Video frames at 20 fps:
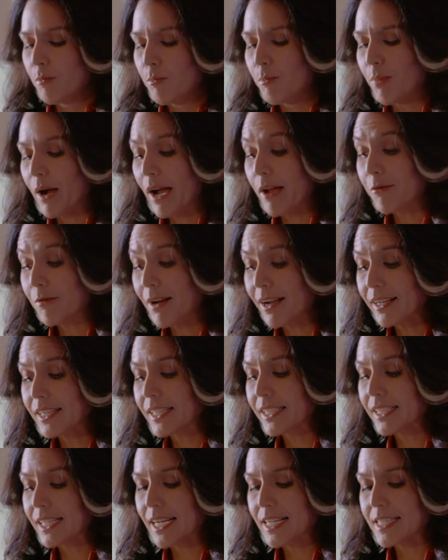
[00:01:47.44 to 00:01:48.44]
by
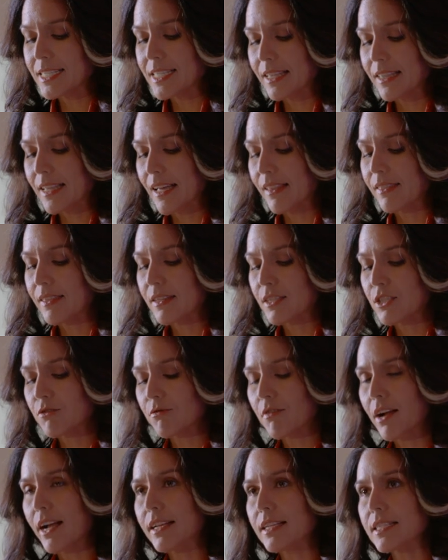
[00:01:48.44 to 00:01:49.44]
recognizing that this
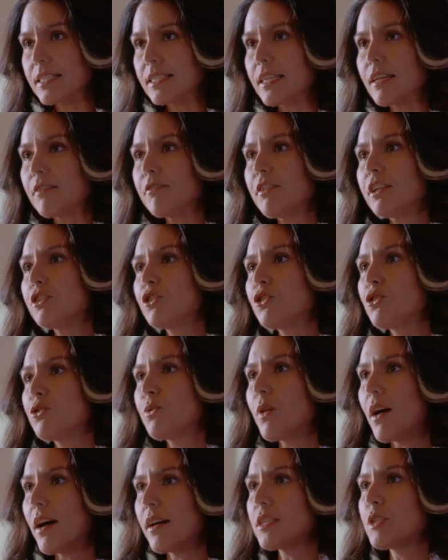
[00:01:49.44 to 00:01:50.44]
right is given
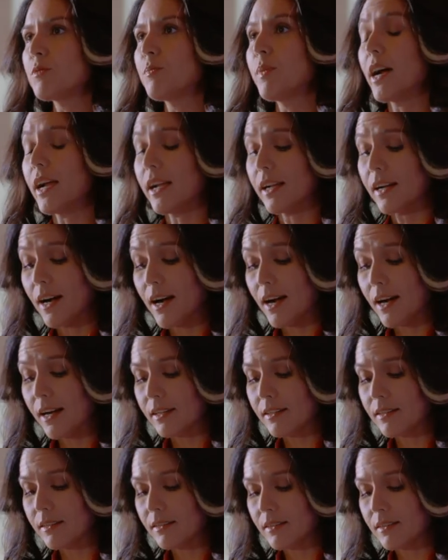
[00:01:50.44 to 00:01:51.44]
to us by
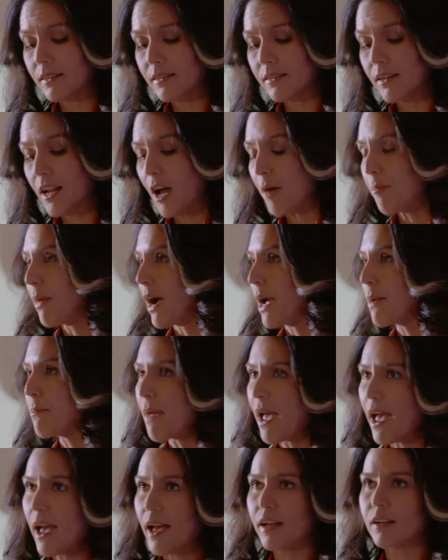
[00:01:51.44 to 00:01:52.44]
God, not by
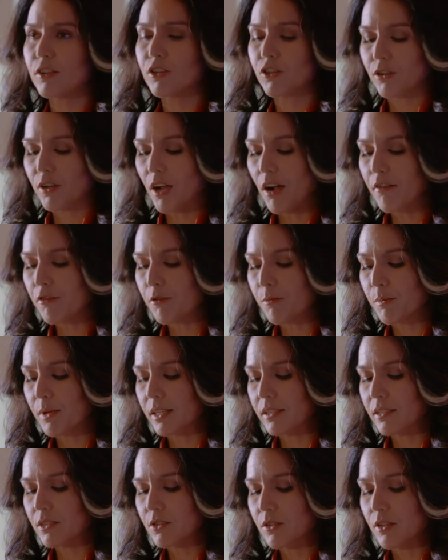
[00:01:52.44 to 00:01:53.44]
man or
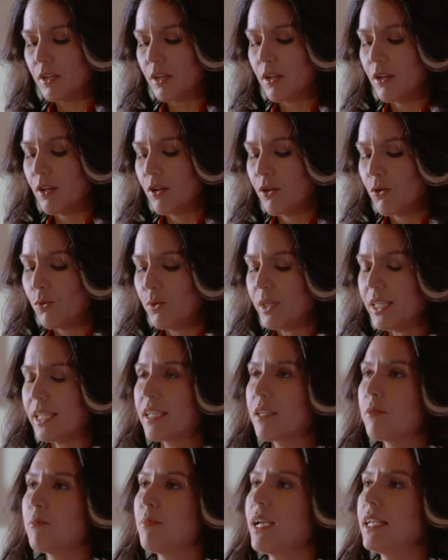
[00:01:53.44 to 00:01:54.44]
government, we
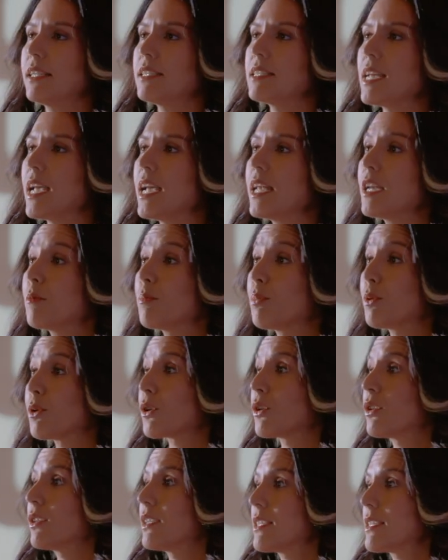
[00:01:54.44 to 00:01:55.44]
can maintain a
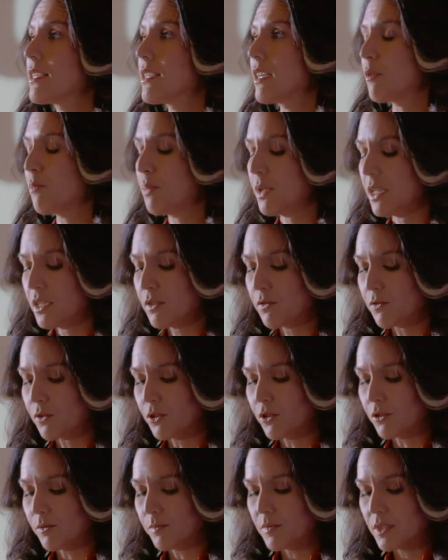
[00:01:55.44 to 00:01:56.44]
pluralistic,
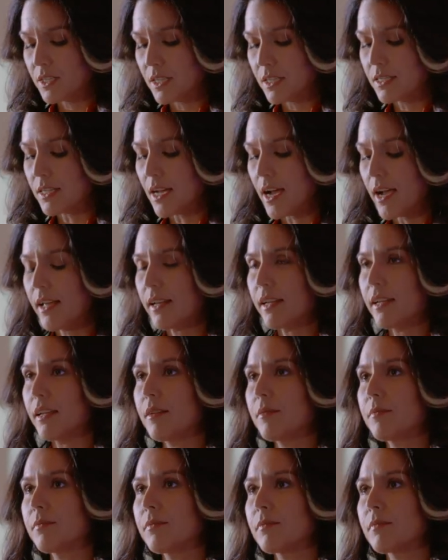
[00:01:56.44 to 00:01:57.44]
peaceful
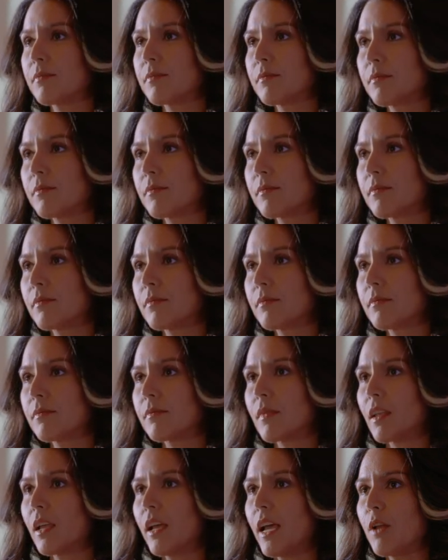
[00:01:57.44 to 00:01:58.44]
society.
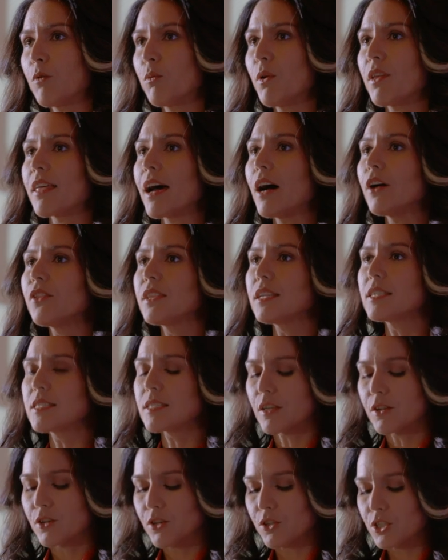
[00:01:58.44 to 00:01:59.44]
And without
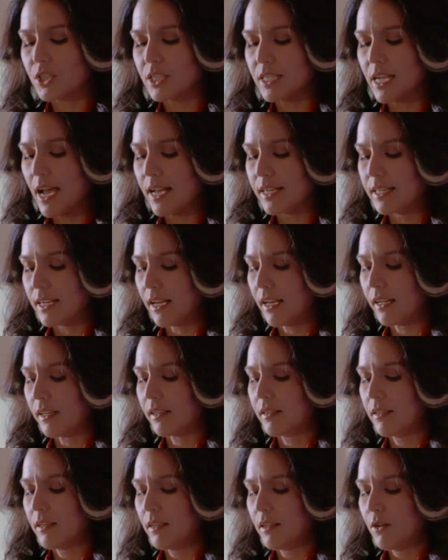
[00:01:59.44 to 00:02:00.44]
this
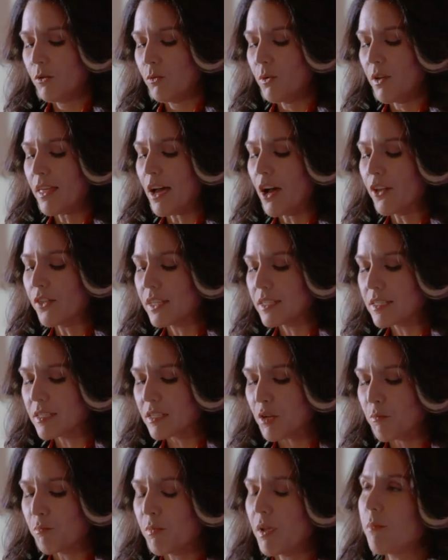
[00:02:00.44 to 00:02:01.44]
understanding, without this
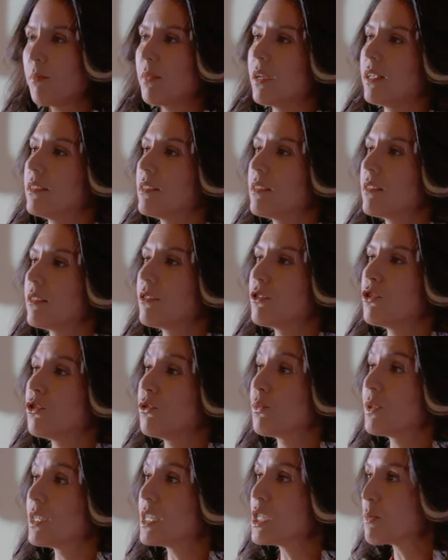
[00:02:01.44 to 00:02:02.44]
commitment
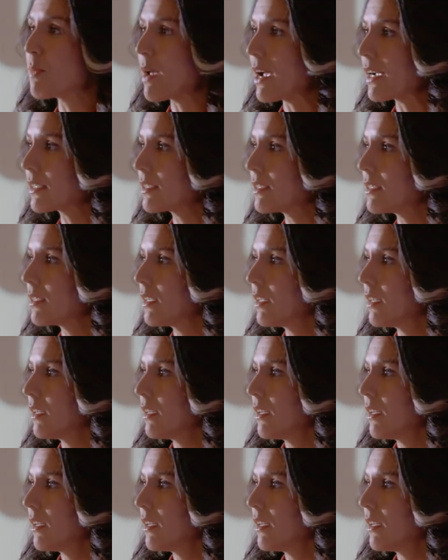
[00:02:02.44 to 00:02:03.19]
to respect